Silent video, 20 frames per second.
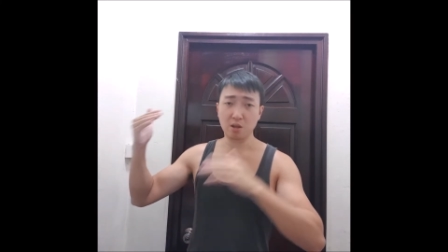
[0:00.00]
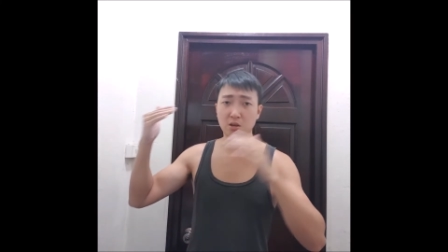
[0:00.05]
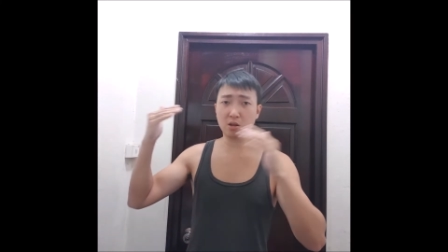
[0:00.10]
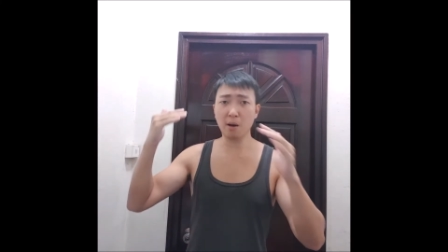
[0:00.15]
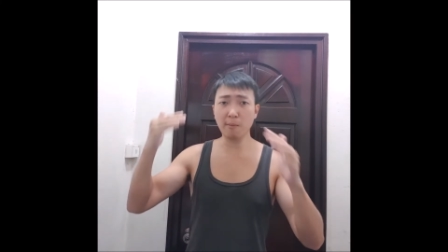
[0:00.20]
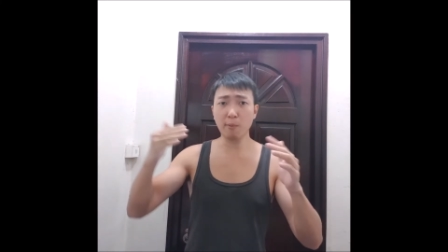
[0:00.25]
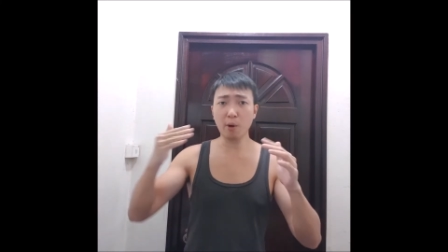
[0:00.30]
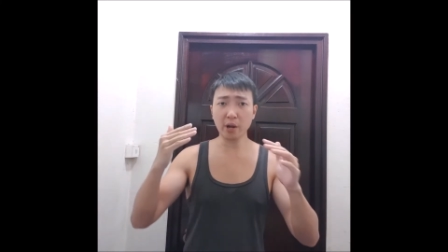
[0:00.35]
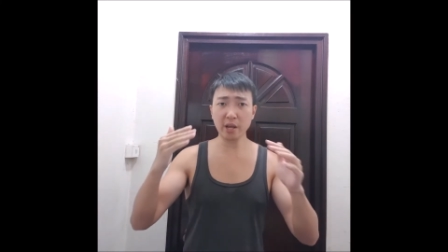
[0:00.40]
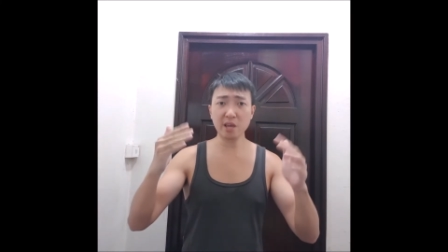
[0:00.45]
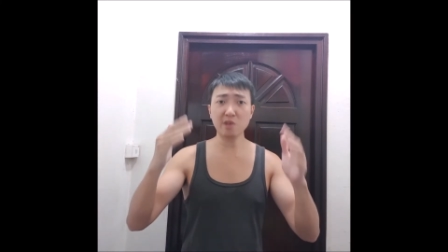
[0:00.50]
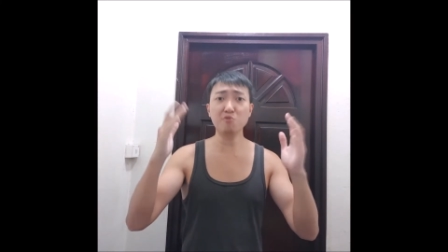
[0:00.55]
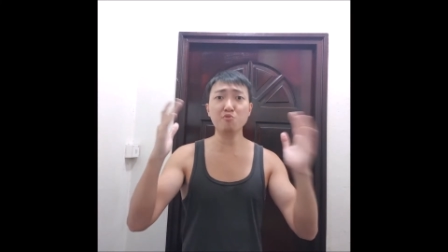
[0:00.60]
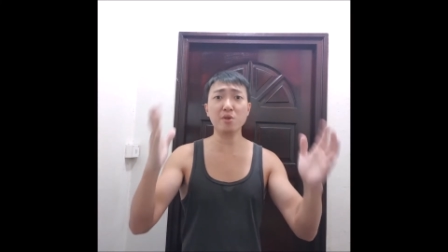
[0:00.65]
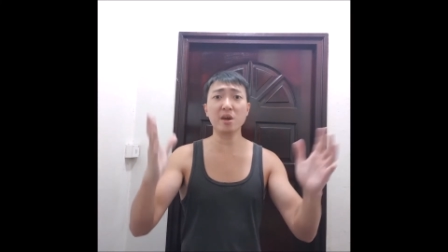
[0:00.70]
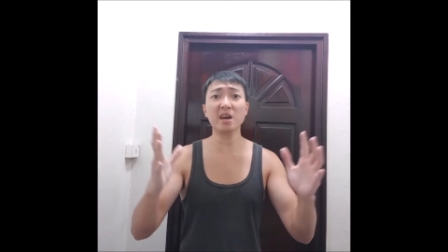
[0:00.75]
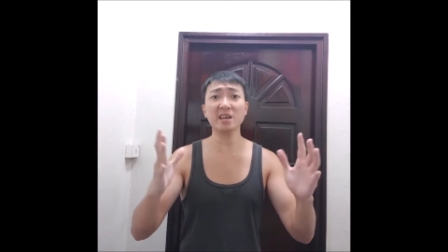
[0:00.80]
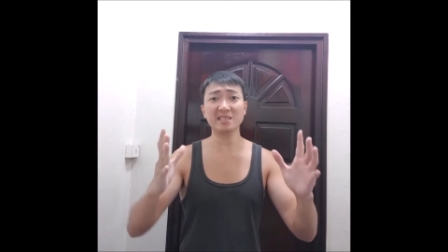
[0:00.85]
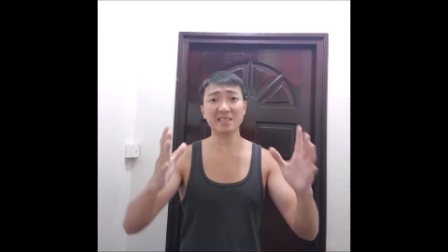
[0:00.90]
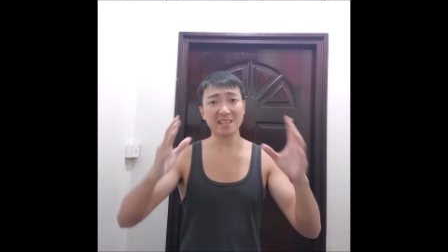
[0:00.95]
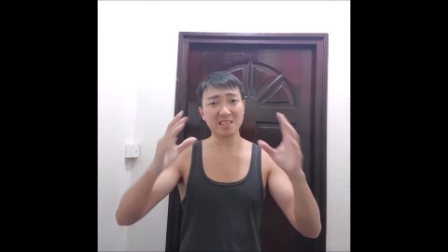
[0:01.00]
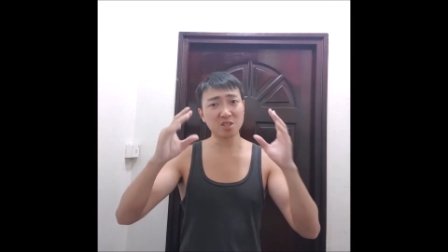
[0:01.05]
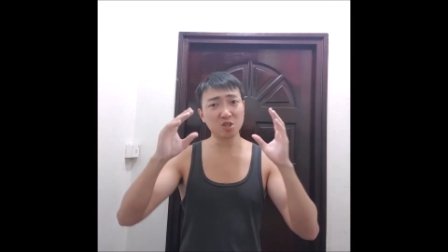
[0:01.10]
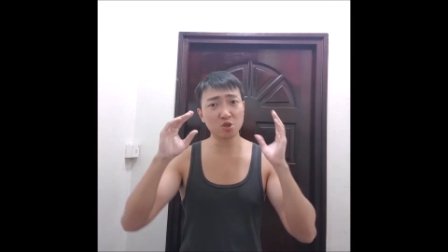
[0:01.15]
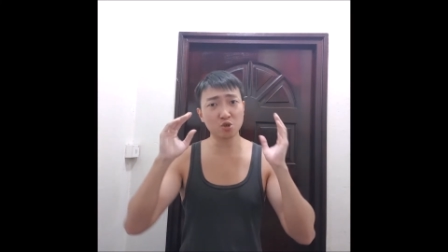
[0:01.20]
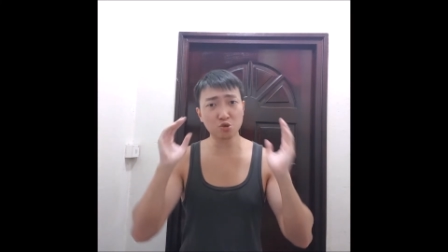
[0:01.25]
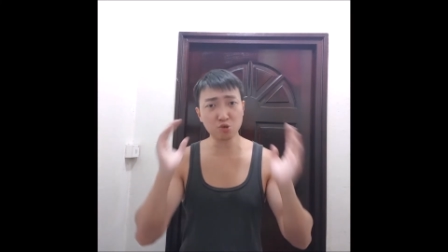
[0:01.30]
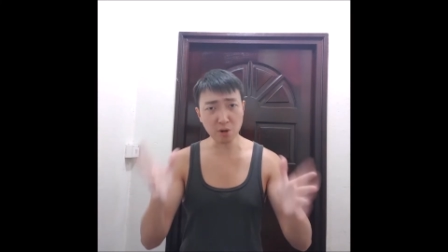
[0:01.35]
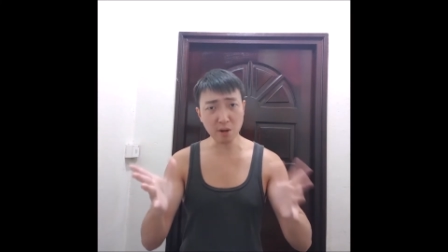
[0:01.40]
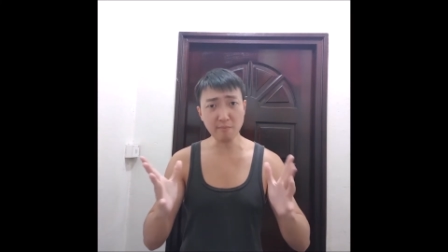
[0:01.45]
Your body reacts
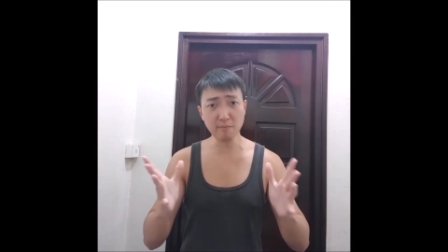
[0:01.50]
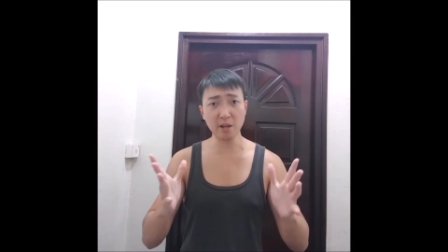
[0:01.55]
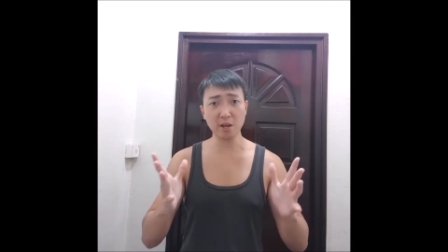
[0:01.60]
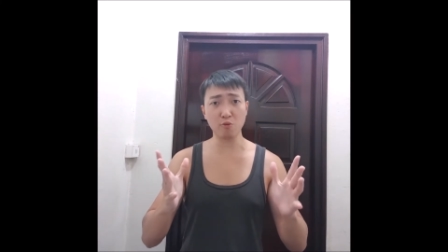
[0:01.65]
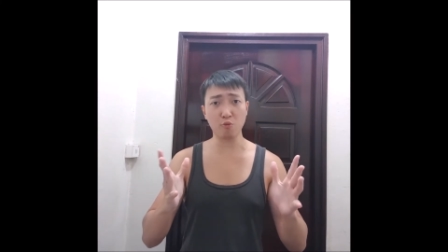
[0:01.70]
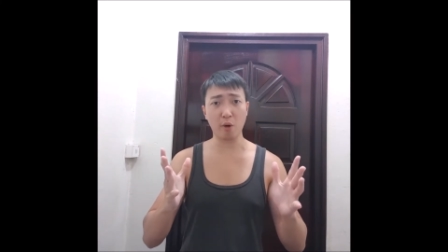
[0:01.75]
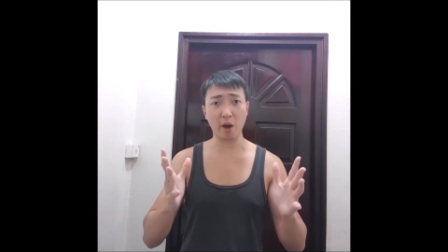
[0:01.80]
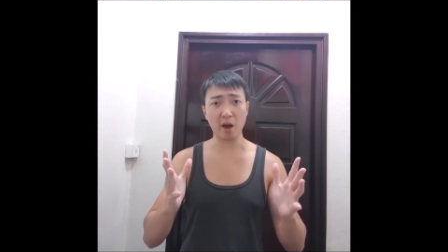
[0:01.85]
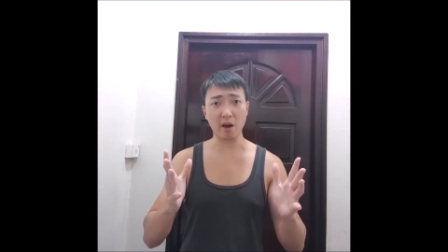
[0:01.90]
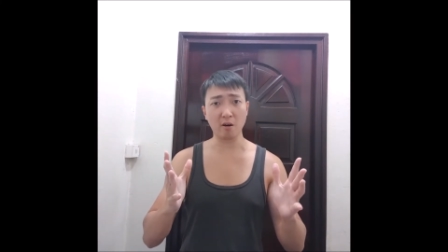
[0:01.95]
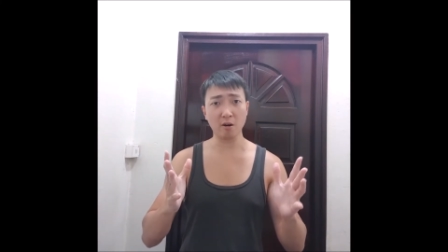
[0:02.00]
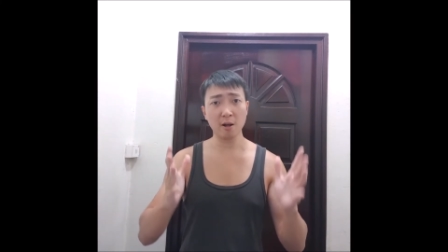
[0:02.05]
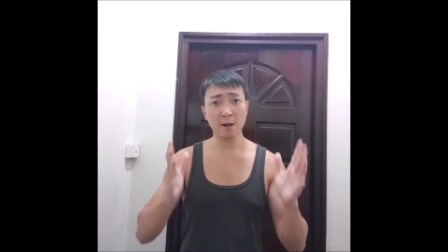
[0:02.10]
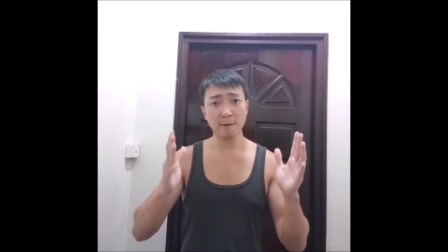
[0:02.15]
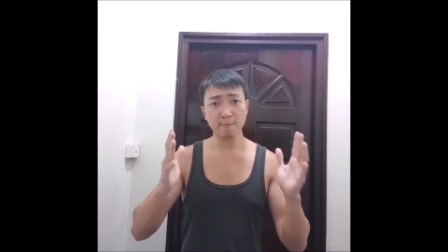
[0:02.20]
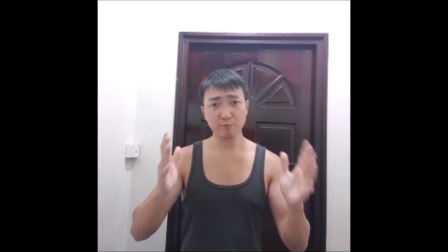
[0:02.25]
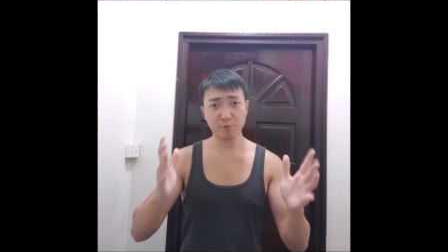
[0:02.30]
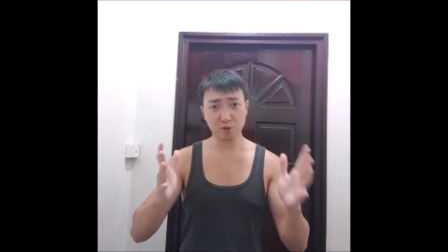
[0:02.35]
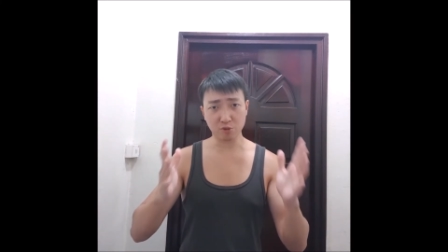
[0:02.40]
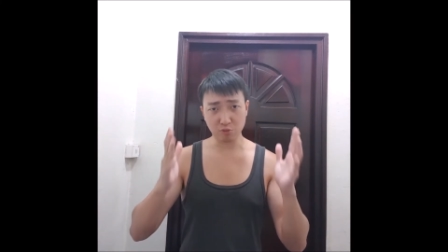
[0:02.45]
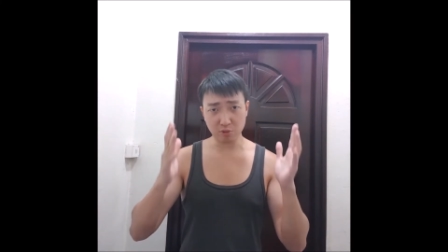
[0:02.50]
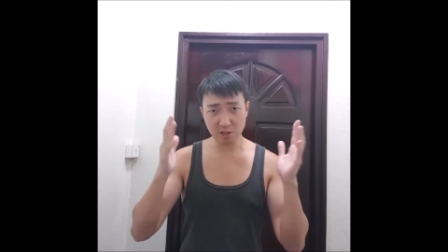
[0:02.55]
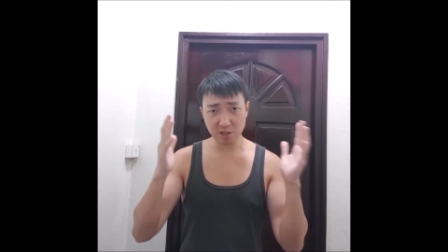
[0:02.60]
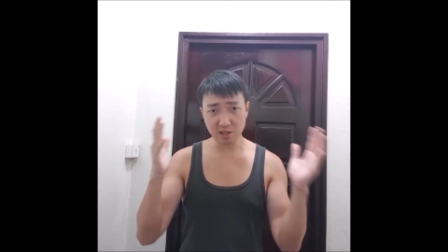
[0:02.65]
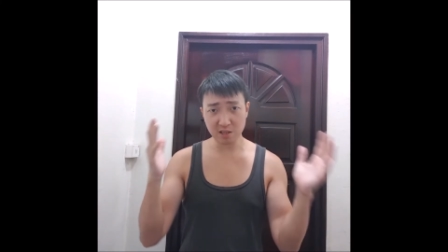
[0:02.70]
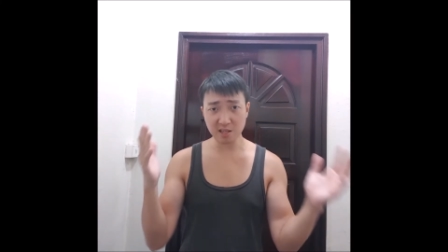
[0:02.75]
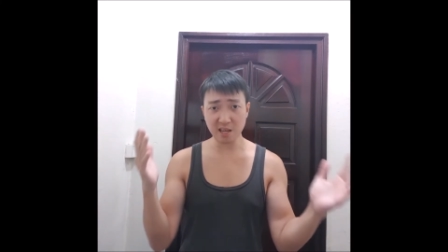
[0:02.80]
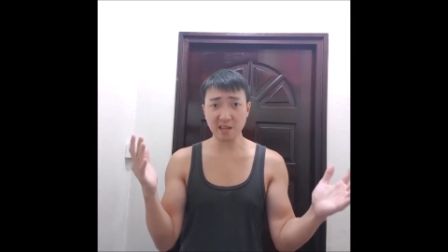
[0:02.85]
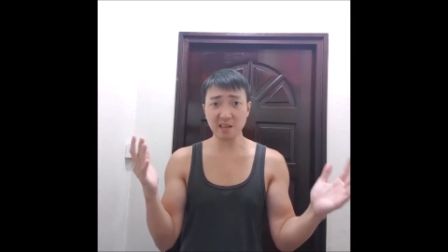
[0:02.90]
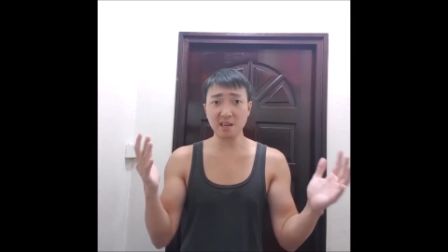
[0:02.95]
extremely well to
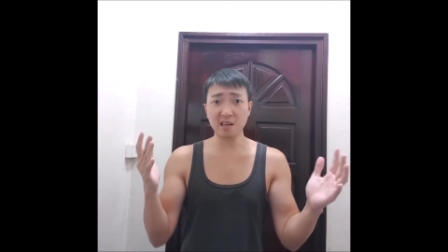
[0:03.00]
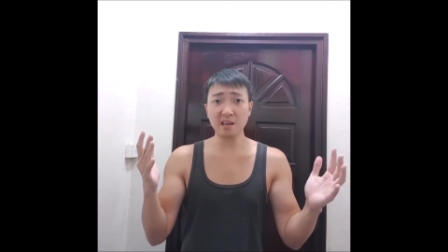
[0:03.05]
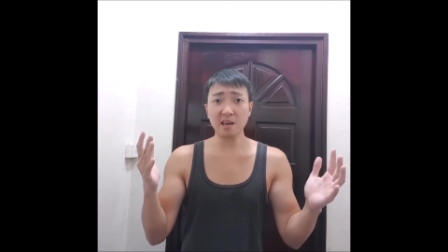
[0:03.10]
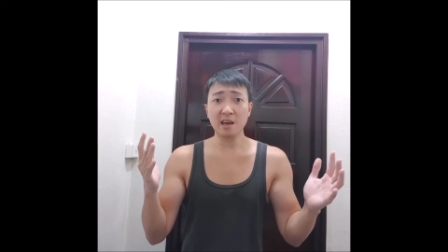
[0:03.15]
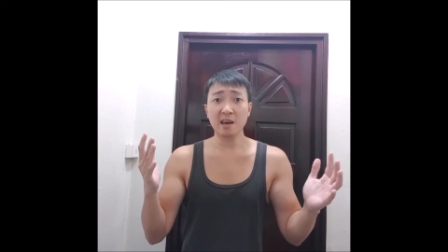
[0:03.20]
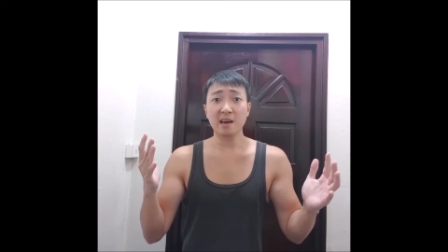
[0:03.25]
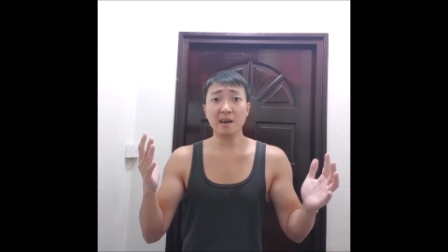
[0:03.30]
taking